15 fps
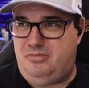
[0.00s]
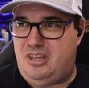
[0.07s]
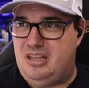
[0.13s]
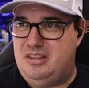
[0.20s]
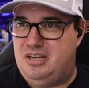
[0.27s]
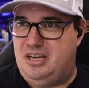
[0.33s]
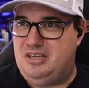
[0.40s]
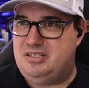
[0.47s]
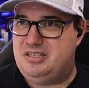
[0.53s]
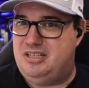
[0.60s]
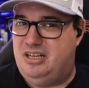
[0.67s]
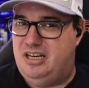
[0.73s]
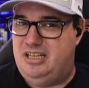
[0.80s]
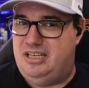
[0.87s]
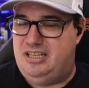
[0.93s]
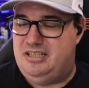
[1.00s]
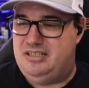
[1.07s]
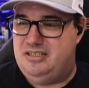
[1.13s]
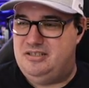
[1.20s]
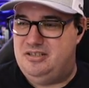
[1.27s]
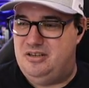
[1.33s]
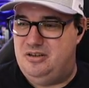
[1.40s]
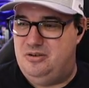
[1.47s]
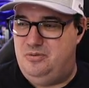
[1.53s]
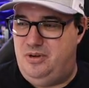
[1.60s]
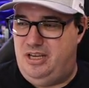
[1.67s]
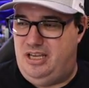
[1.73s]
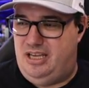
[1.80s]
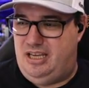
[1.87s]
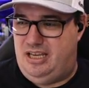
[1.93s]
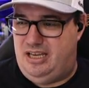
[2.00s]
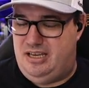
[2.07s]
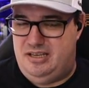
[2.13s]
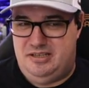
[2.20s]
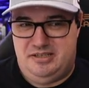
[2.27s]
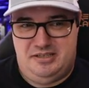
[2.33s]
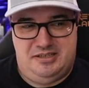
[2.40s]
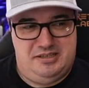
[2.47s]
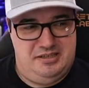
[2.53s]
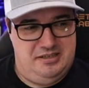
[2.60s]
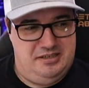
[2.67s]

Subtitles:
the next thing I need to do is